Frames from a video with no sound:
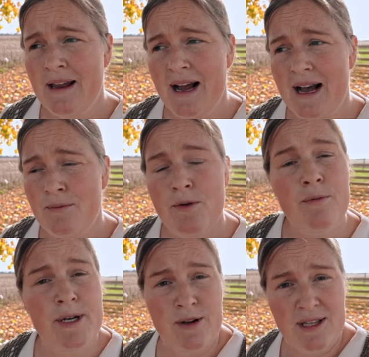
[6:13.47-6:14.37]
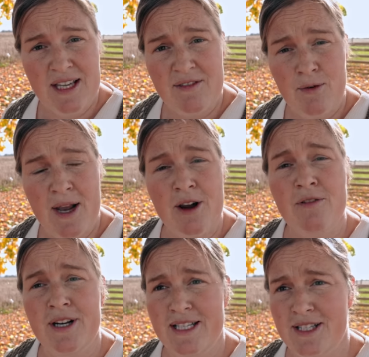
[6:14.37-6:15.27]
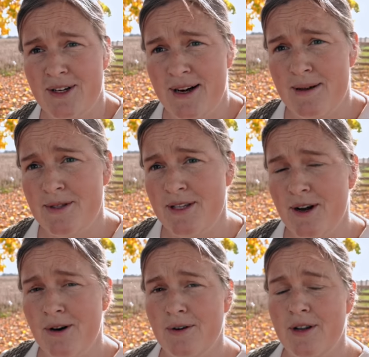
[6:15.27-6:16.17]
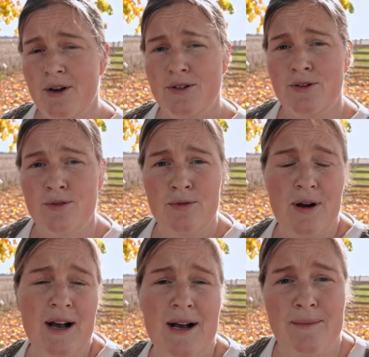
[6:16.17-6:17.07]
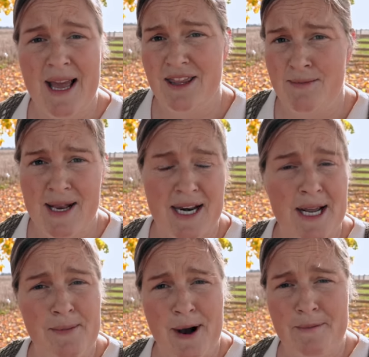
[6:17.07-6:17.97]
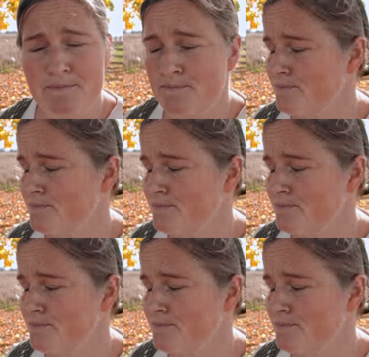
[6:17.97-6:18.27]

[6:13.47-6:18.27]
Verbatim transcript: Um, we will be doing the giveaway over on Instagram, so go to um, at The Mennonite Mom.